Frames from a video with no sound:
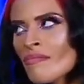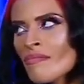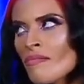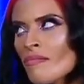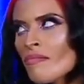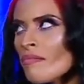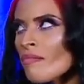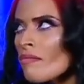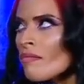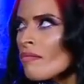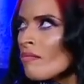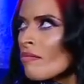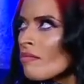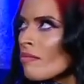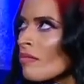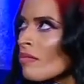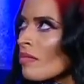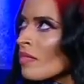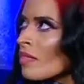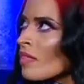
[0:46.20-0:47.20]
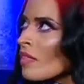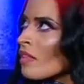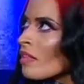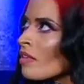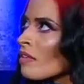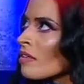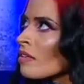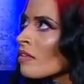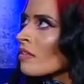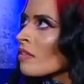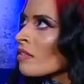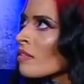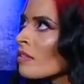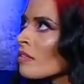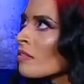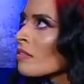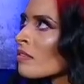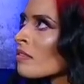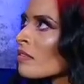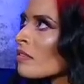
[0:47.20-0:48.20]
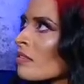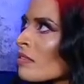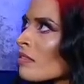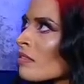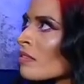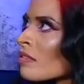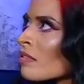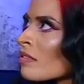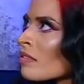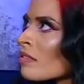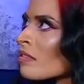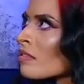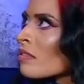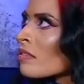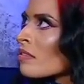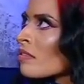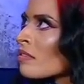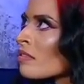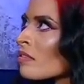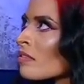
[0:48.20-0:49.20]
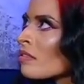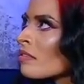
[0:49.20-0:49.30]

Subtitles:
The person shown says nothing.